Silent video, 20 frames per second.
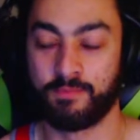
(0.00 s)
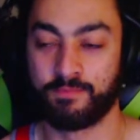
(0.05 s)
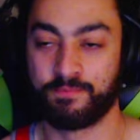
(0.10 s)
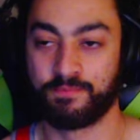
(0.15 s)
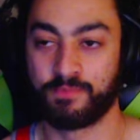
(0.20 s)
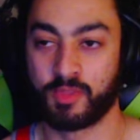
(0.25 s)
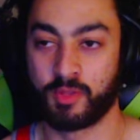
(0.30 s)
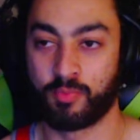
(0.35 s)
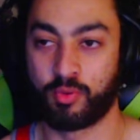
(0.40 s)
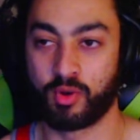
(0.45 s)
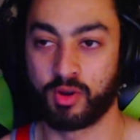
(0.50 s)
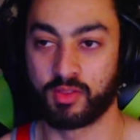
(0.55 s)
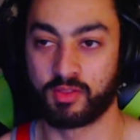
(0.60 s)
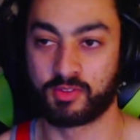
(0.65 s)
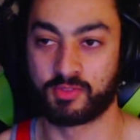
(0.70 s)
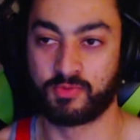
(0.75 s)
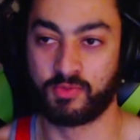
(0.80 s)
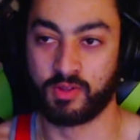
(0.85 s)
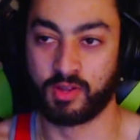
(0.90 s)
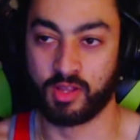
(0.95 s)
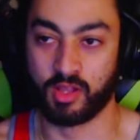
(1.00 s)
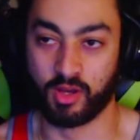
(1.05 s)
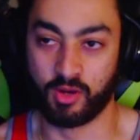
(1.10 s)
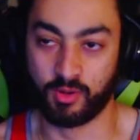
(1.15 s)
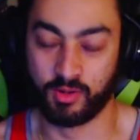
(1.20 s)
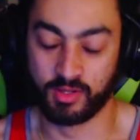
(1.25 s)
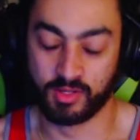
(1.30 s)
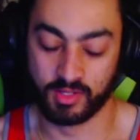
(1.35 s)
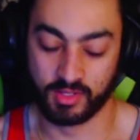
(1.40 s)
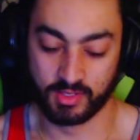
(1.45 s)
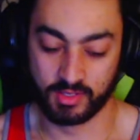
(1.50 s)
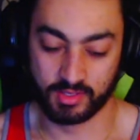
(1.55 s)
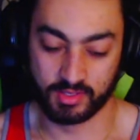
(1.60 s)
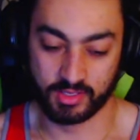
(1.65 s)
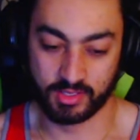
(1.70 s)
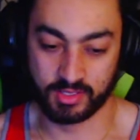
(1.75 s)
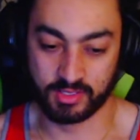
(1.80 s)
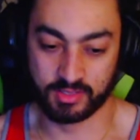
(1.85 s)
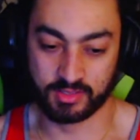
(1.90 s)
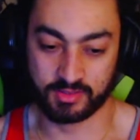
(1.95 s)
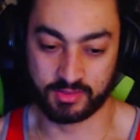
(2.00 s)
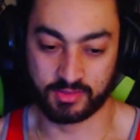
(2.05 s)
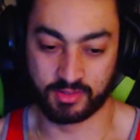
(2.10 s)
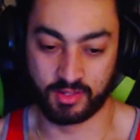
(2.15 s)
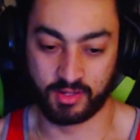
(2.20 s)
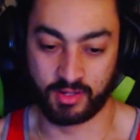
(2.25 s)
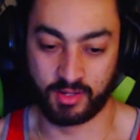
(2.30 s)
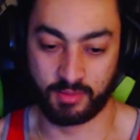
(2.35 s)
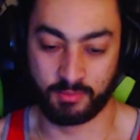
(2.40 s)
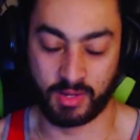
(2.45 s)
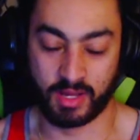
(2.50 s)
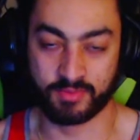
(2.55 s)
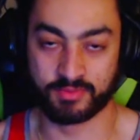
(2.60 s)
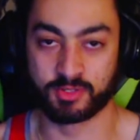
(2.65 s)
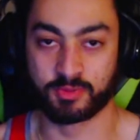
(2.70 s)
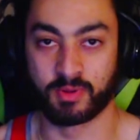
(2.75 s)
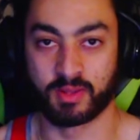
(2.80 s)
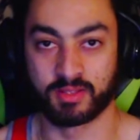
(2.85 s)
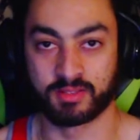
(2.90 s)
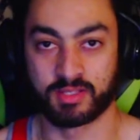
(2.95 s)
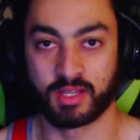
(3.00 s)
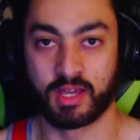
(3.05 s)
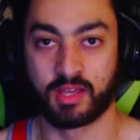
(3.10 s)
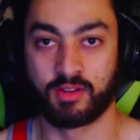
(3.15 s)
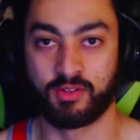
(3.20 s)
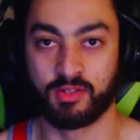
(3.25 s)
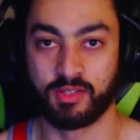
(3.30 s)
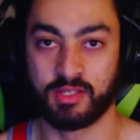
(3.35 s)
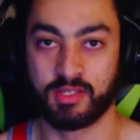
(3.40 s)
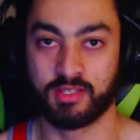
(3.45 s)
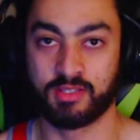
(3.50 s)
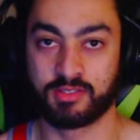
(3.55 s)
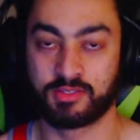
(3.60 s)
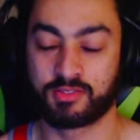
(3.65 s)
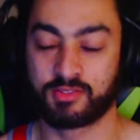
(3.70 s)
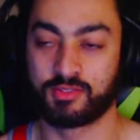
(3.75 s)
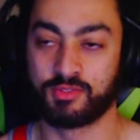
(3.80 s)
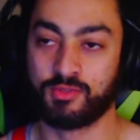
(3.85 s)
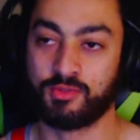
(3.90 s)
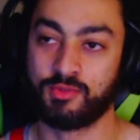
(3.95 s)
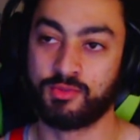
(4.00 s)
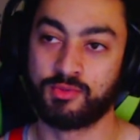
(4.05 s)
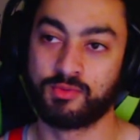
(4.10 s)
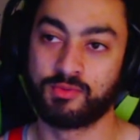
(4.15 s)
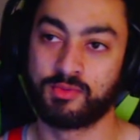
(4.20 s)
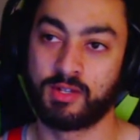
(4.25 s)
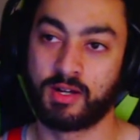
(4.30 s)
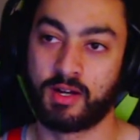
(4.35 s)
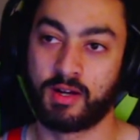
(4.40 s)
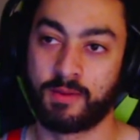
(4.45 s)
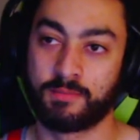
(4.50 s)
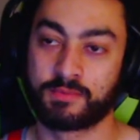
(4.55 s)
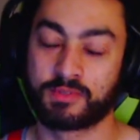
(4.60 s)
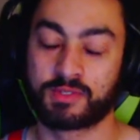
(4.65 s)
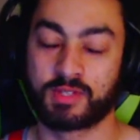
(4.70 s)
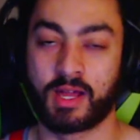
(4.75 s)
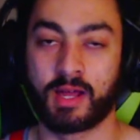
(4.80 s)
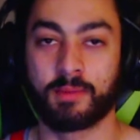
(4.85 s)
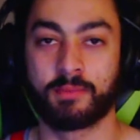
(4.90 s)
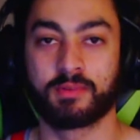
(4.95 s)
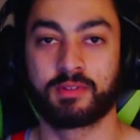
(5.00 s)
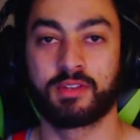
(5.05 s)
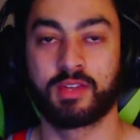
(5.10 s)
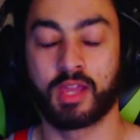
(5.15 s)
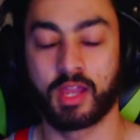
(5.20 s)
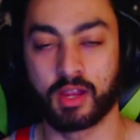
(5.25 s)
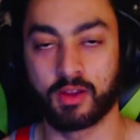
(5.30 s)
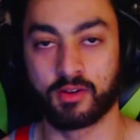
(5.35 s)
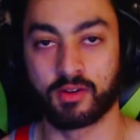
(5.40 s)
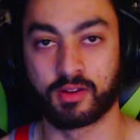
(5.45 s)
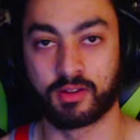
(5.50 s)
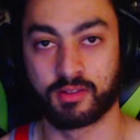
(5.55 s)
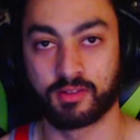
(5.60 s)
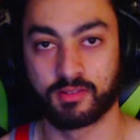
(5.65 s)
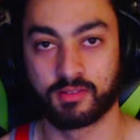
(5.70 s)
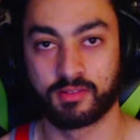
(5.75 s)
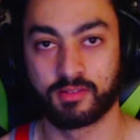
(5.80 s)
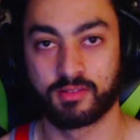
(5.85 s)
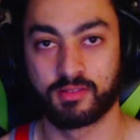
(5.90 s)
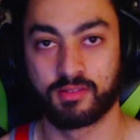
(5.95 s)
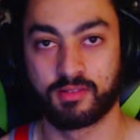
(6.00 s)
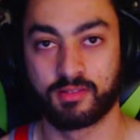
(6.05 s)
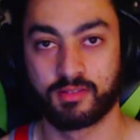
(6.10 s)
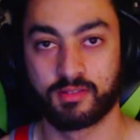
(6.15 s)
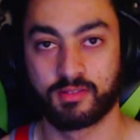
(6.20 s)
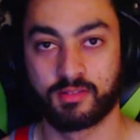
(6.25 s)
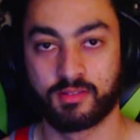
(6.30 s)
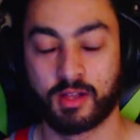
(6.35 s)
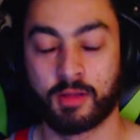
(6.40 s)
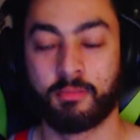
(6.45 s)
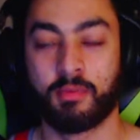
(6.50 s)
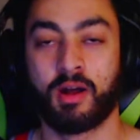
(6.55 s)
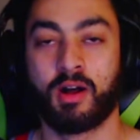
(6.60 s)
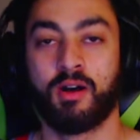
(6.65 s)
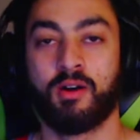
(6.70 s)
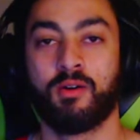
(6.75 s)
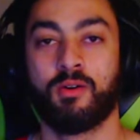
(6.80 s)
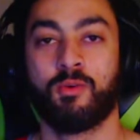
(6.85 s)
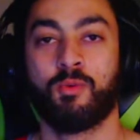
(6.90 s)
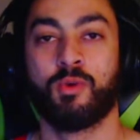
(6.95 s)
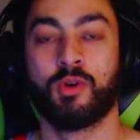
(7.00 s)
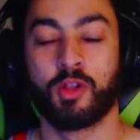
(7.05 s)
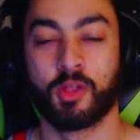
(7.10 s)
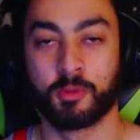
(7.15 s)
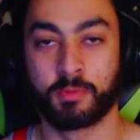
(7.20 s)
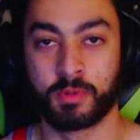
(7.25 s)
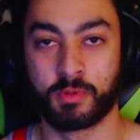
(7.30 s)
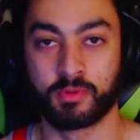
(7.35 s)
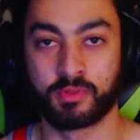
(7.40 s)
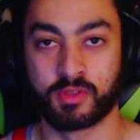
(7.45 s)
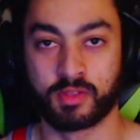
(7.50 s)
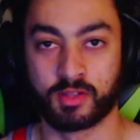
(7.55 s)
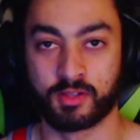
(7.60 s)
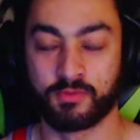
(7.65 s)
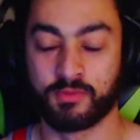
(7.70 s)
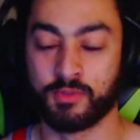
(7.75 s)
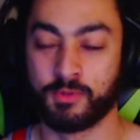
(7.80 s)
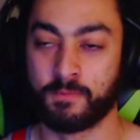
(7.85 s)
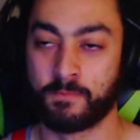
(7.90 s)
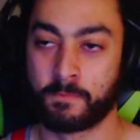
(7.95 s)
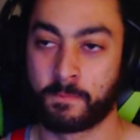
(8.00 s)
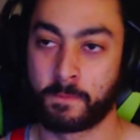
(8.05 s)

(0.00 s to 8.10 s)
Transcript: the point of this video is, obviously by the title, is to stop caring about what other people think of you.